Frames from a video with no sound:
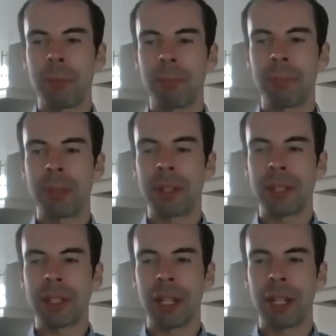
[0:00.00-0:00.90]

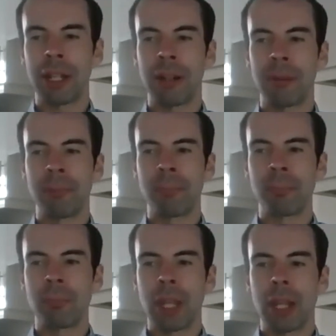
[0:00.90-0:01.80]
But
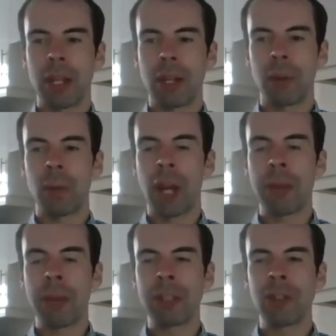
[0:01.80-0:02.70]
I
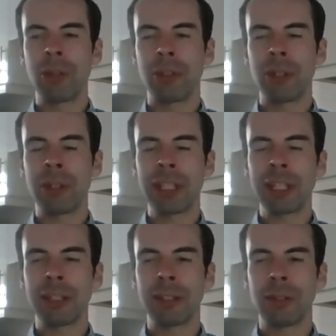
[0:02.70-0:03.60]
mean, do you think
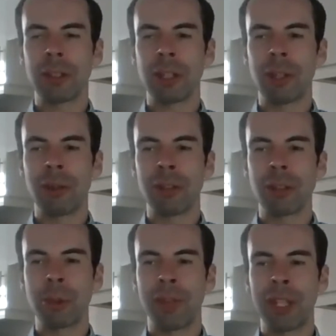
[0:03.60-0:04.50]
that in order
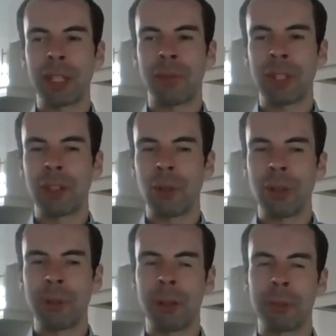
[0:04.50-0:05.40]
to evade the
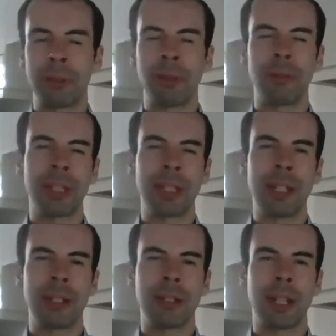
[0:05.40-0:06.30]
fine-tuning problem, you really
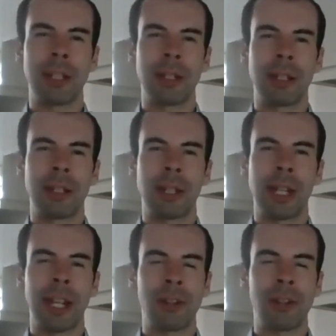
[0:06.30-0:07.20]
need an
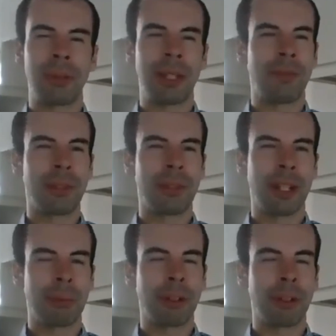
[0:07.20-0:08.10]
actual infinite
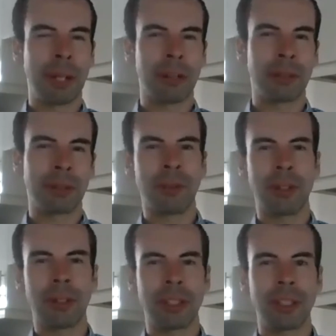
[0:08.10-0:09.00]
number of parallel
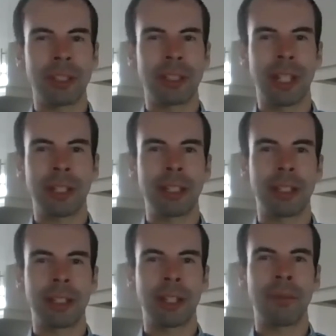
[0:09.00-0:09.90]
universes? I think
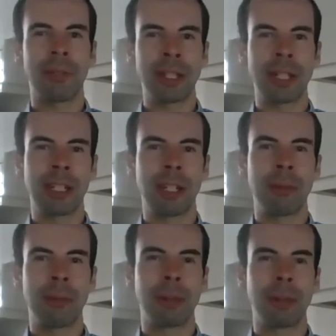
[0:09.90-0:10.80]
a finite
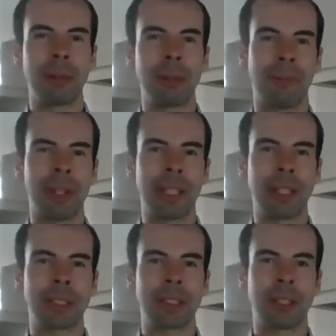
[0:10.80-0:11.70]
number would
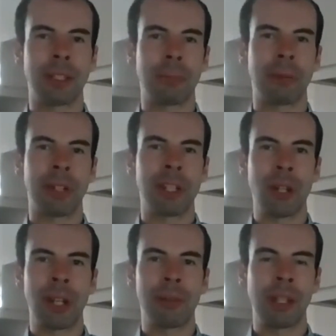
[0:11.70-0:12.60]
suffice, provided you
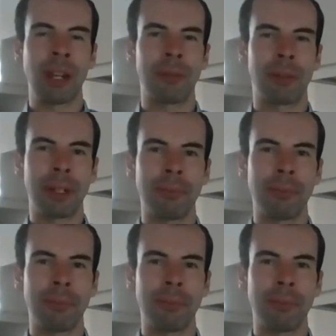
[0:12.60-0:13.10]
have enough, right?